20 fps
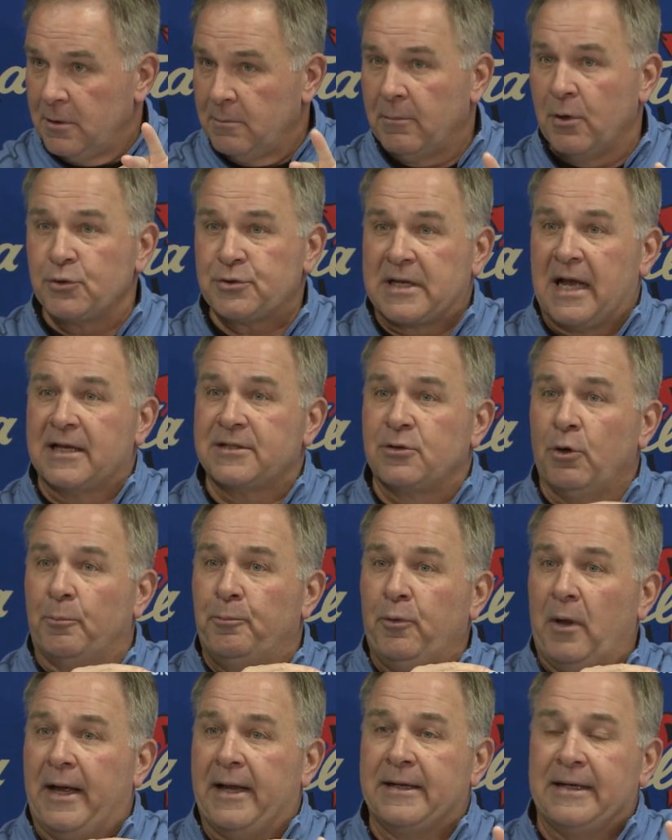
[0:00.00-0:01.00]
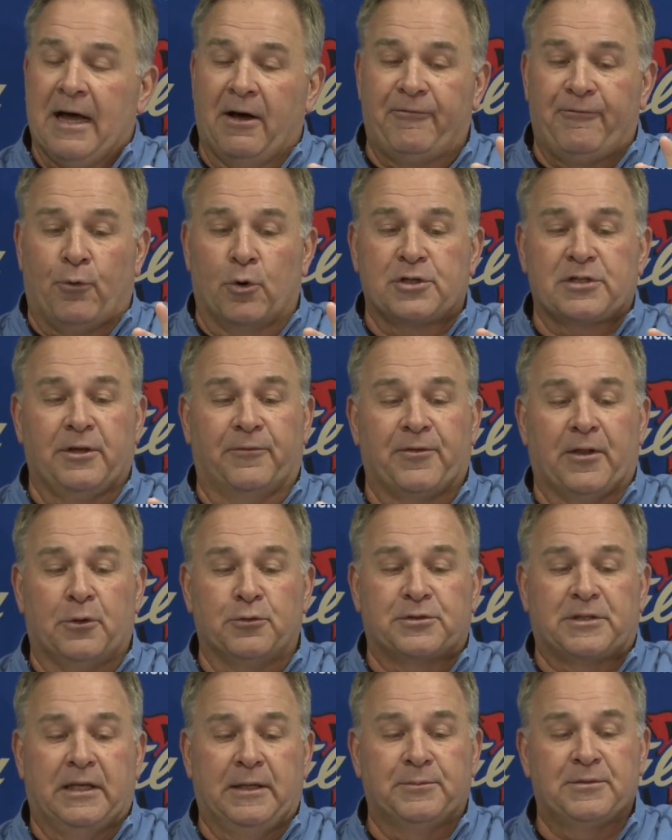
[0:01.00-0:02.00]
Most guys don't play. Now, fortunately for
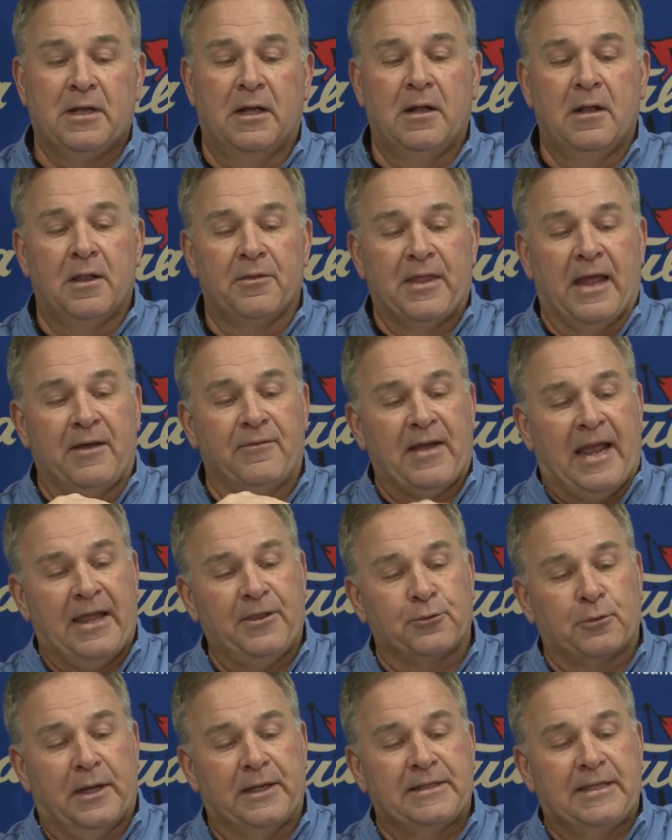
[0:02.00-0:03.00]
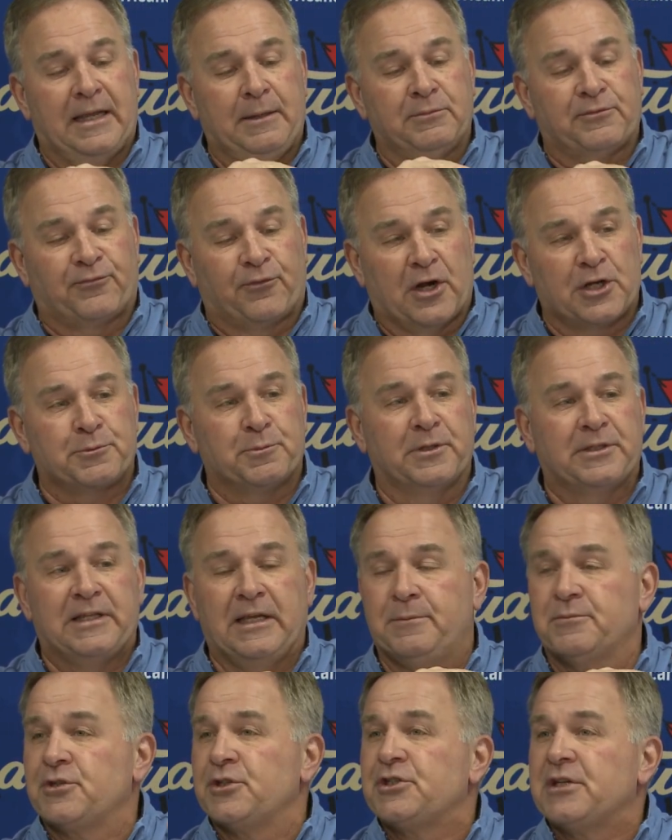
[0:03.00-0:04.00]
those teams, they have 8th grade teams, freshman
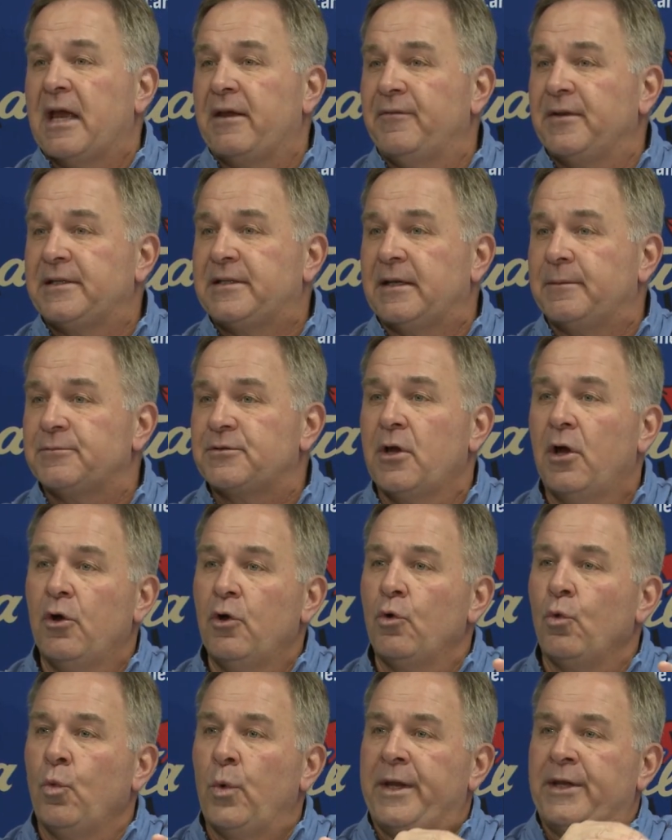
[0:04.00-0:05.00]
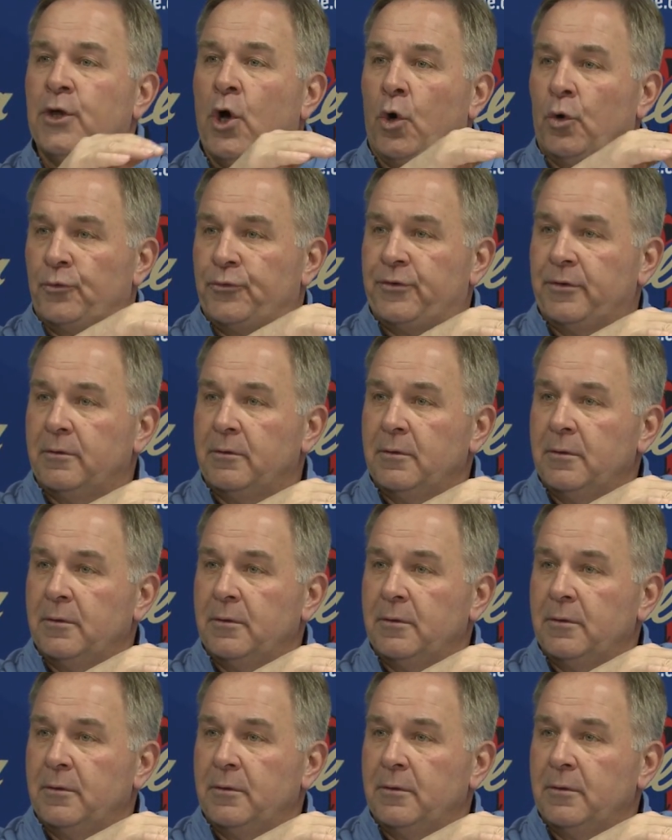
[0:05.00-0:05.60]
teams, and JV teams. We don't.